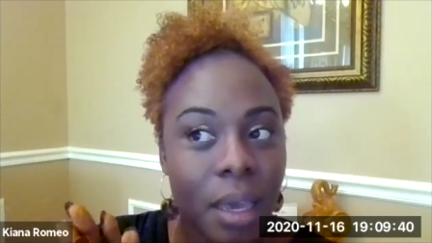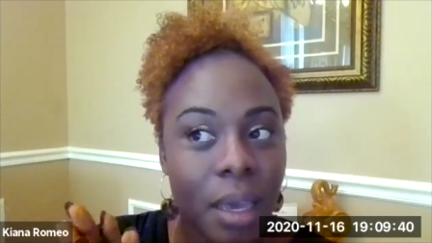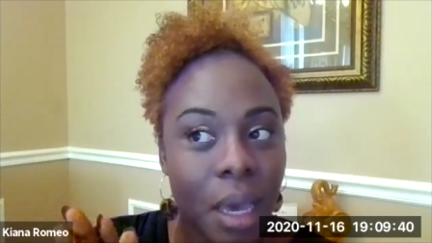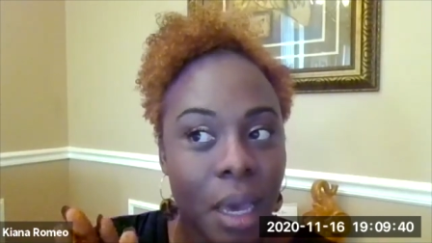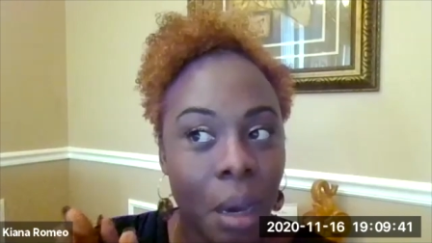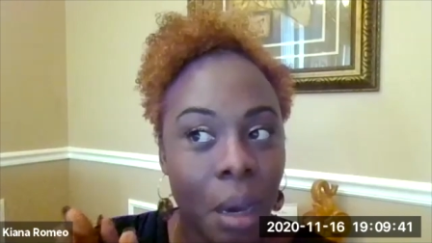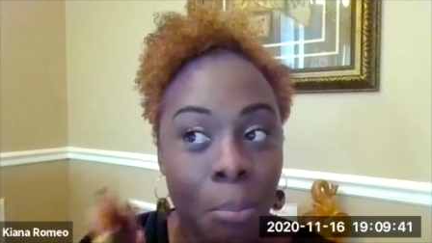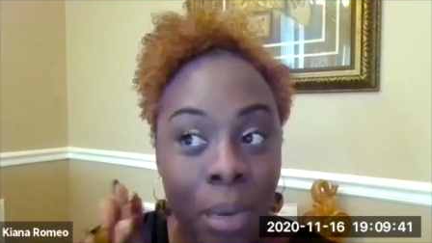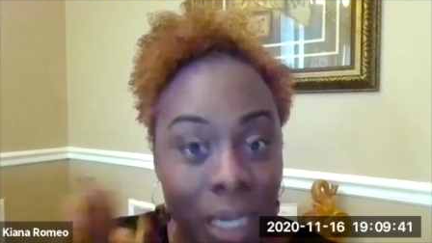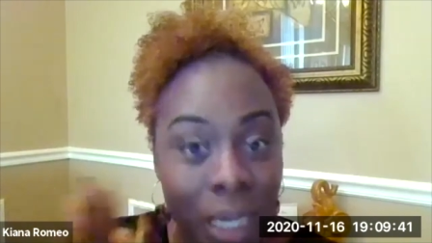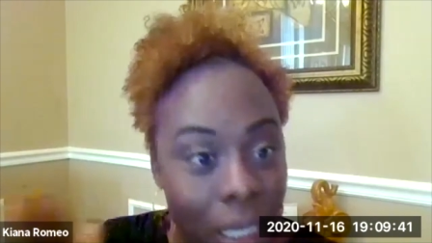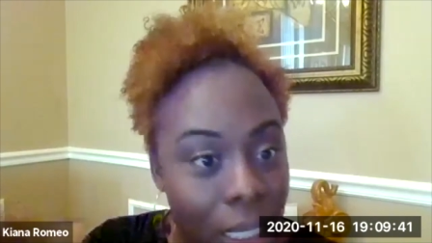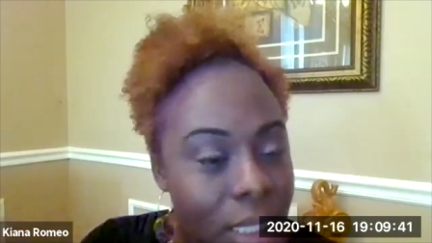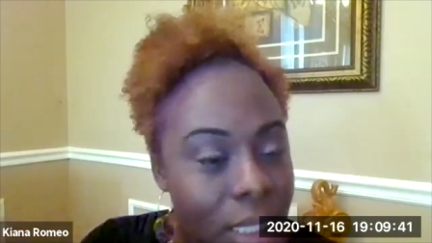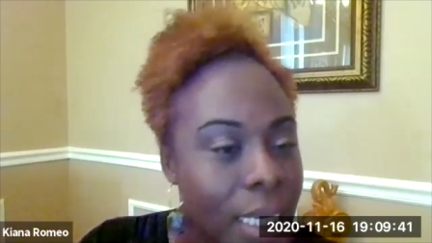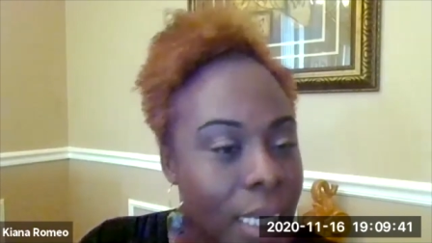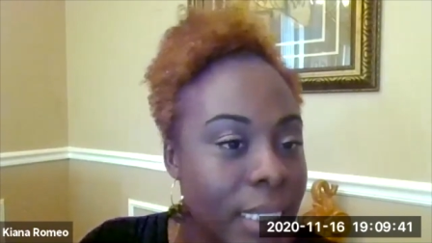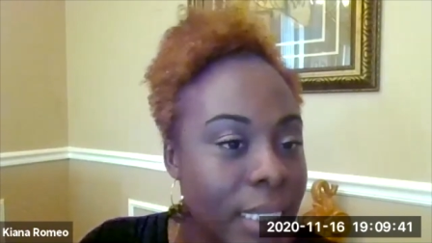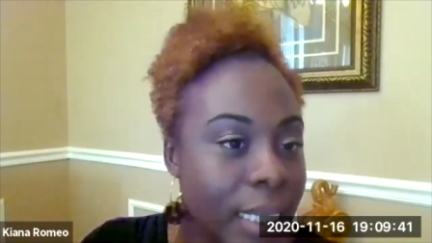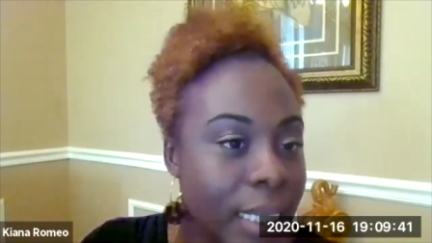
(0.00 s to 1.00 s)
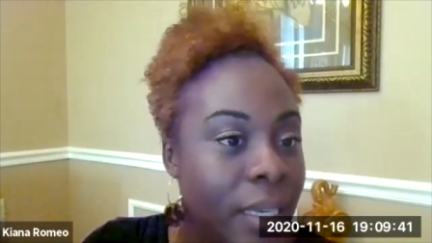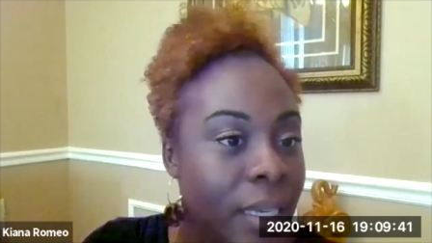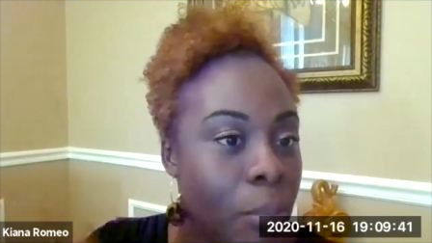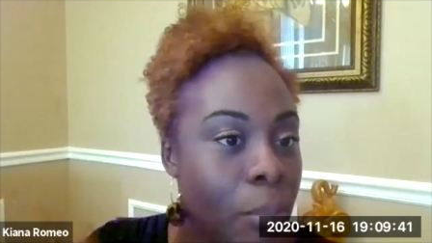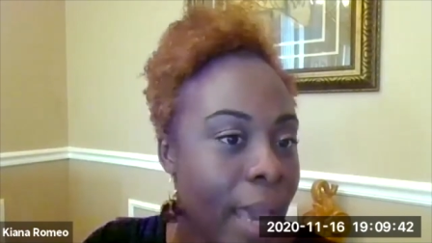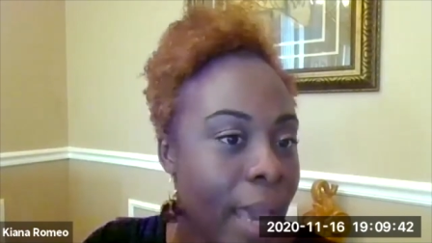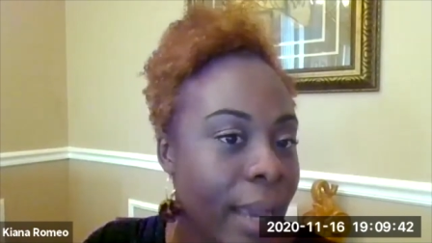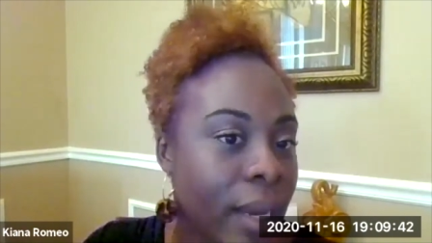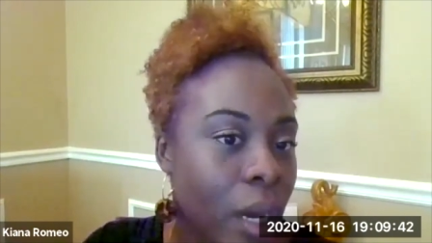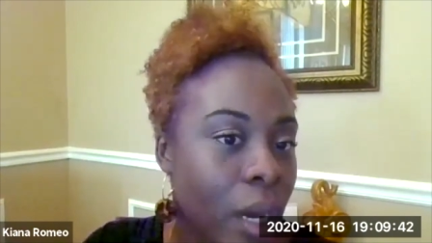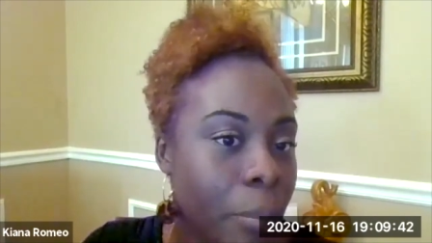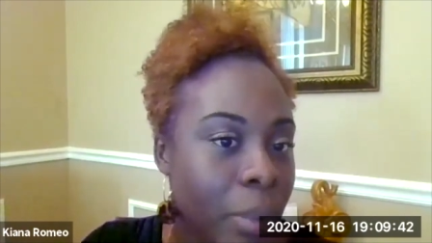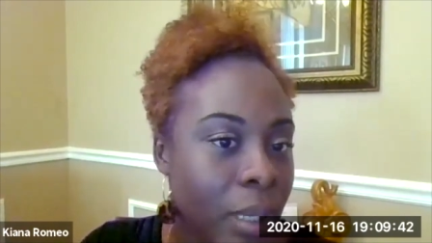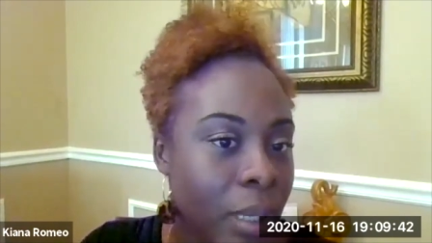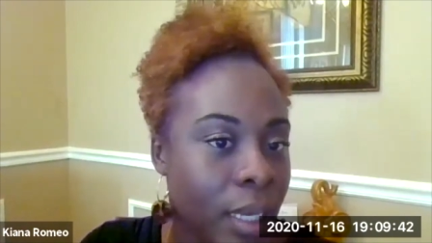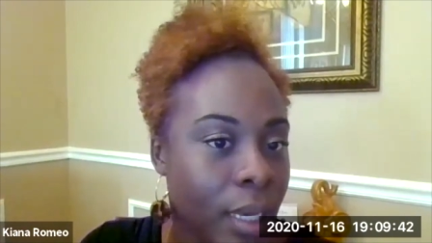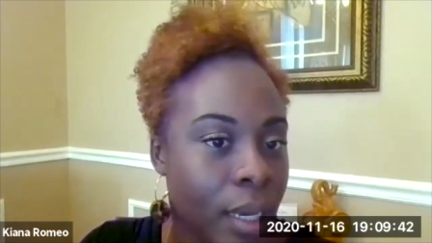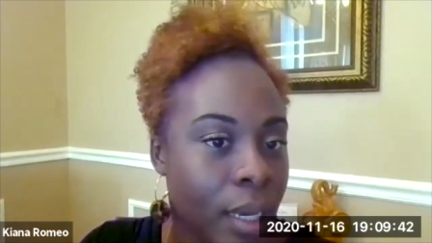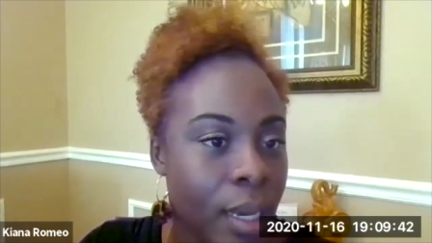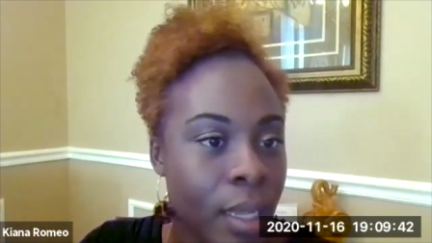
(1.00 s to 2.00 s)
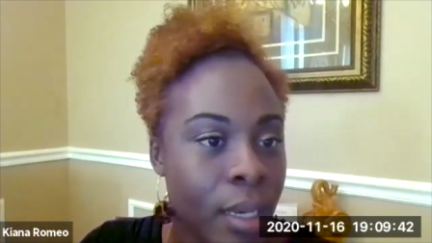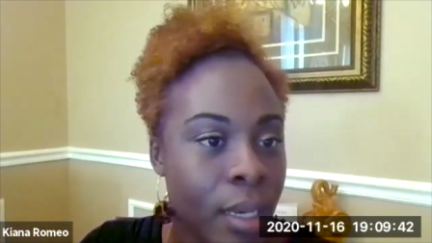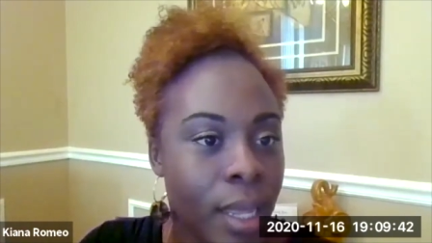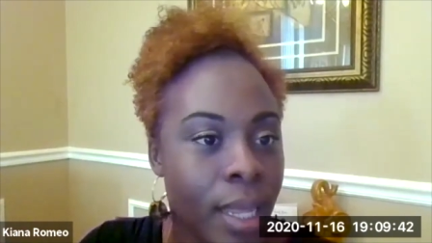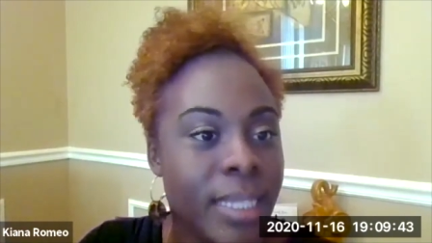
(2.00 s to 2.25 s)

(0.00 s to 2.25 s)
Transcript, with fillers: ability to get back up again.